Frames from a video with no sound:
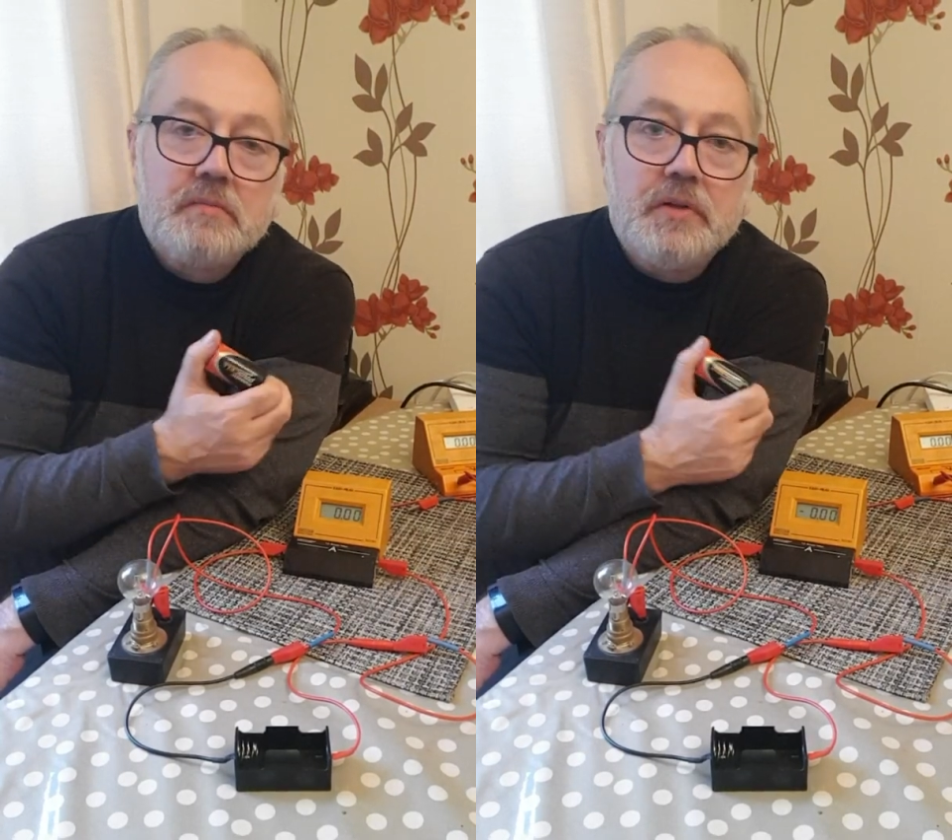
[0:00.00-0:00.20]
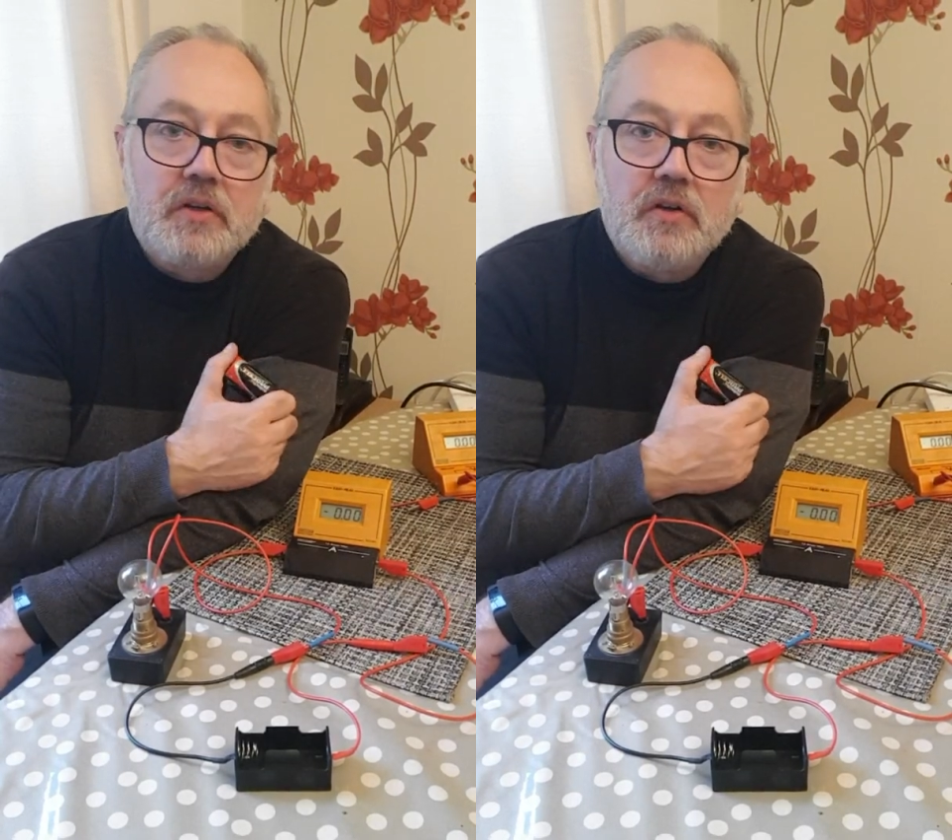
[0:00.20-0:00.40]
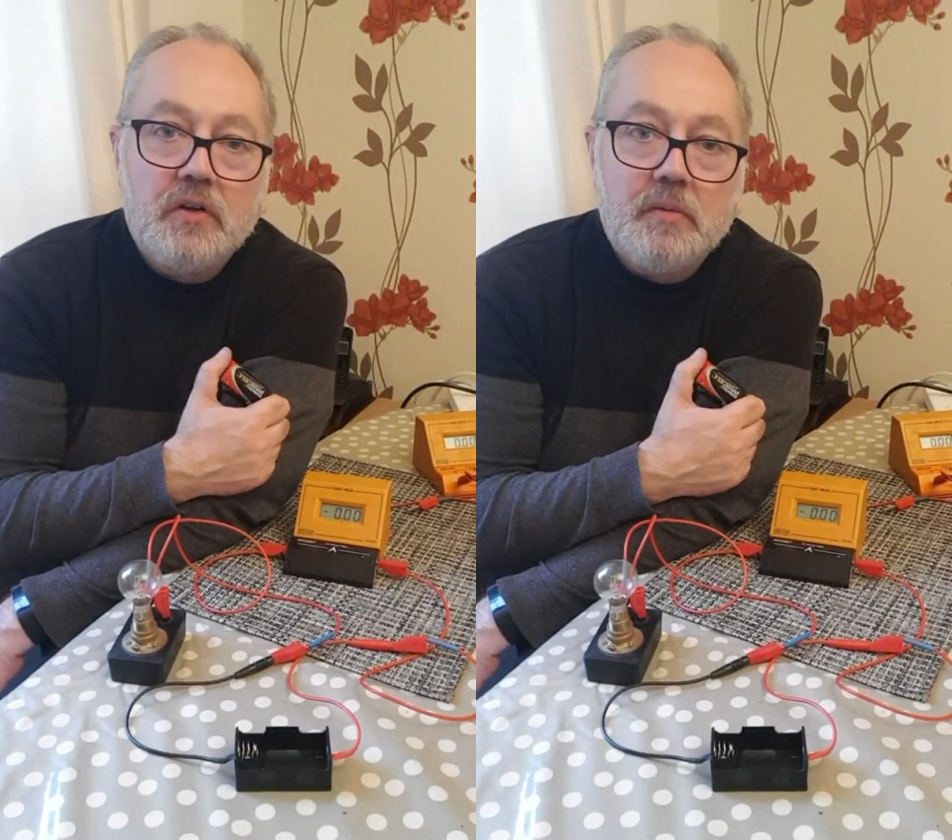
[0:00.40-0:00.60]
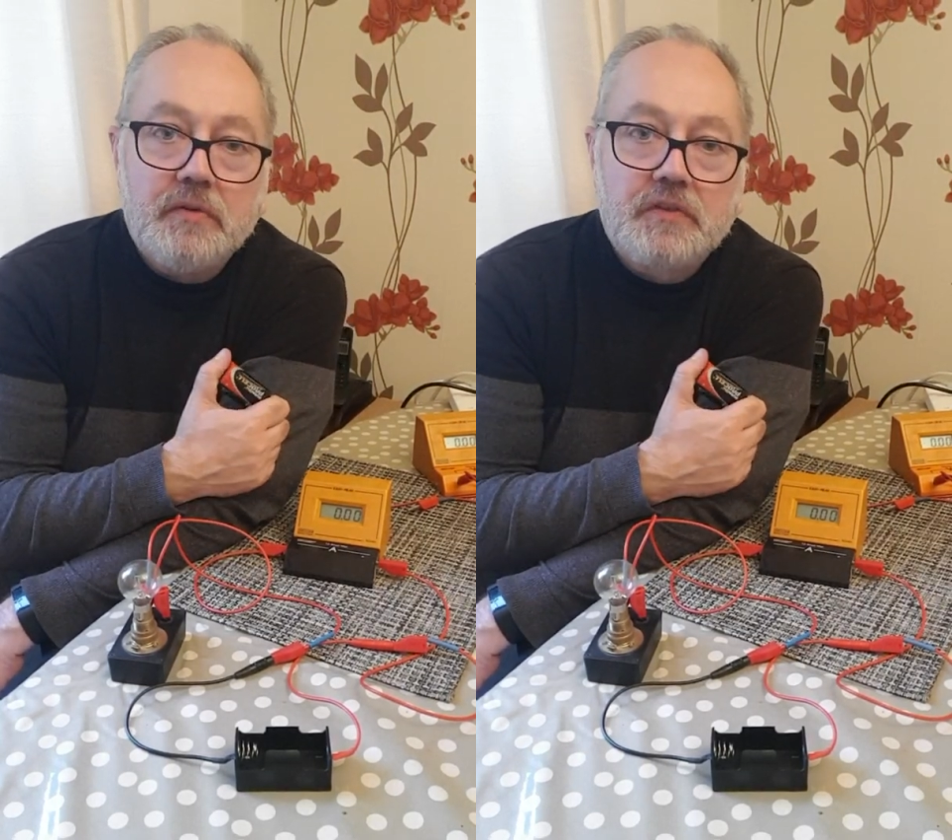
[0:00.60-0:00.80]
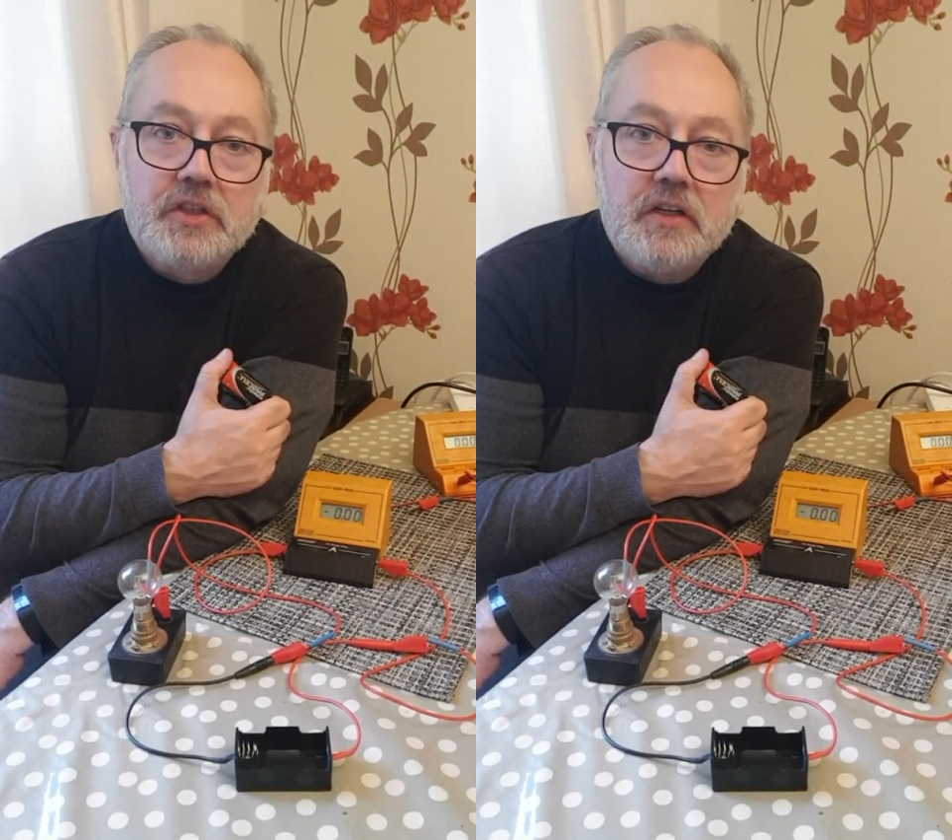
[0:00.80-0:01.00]
per coulomb
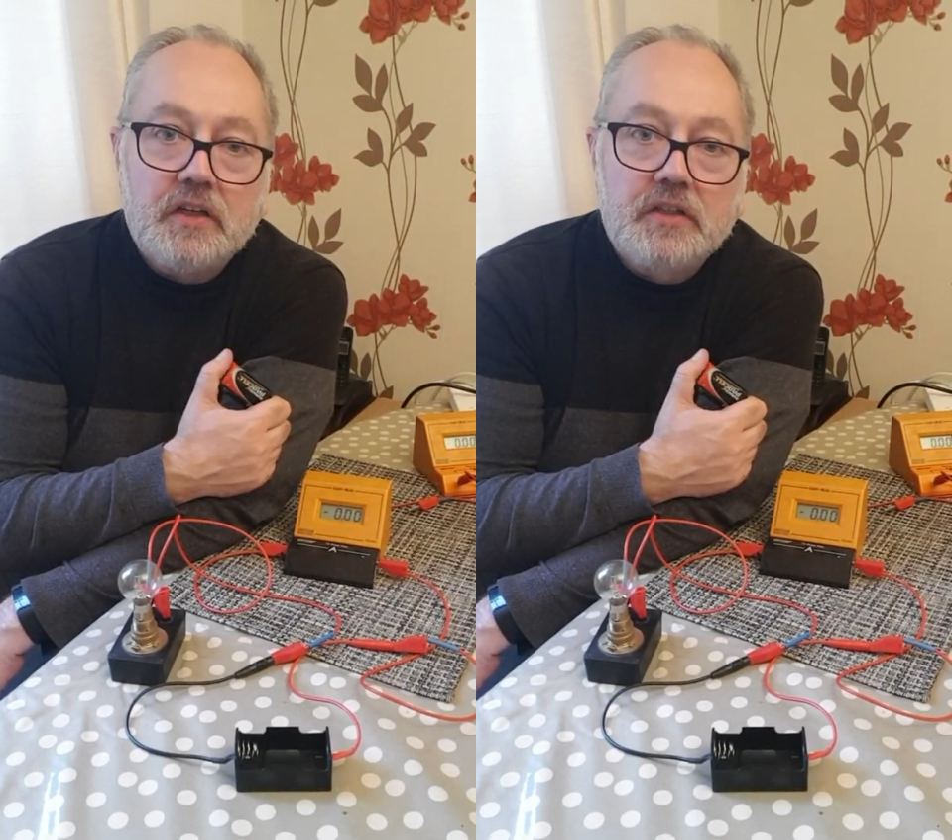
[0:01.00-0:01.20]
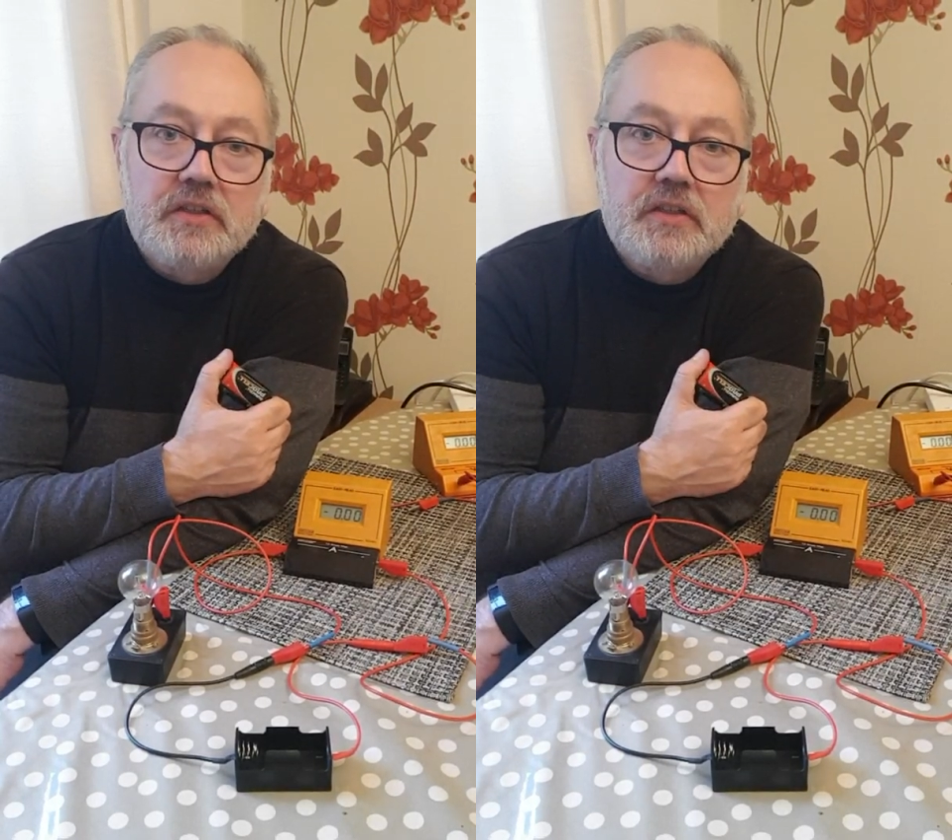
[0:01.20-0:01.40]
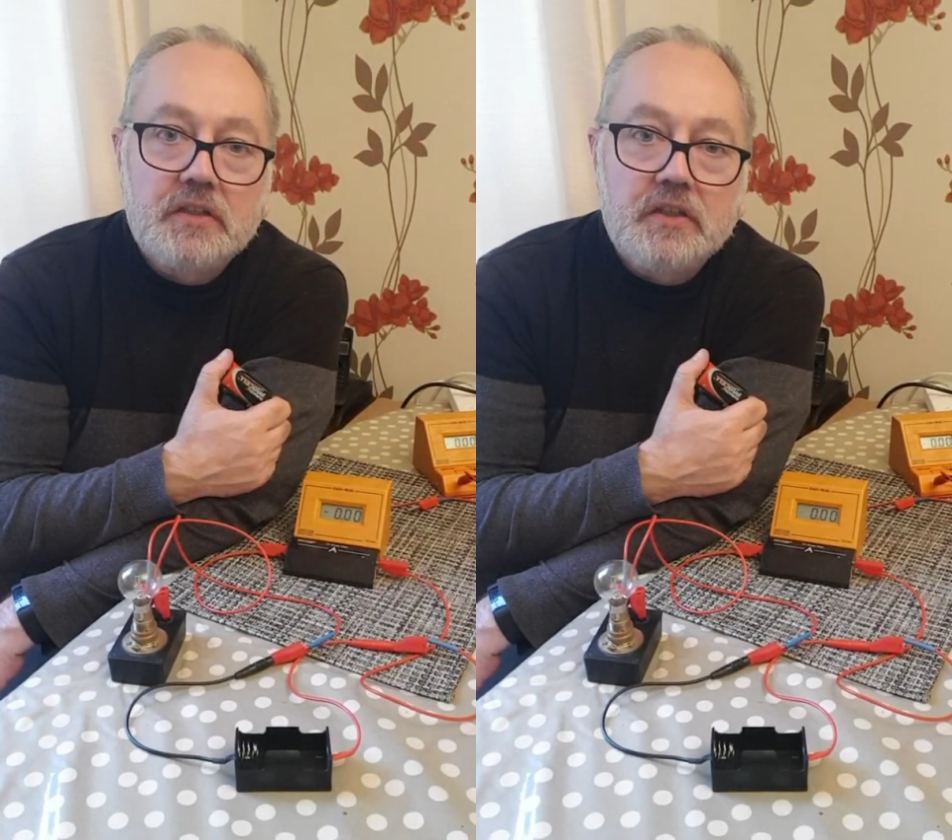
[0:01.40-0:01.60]
of charge,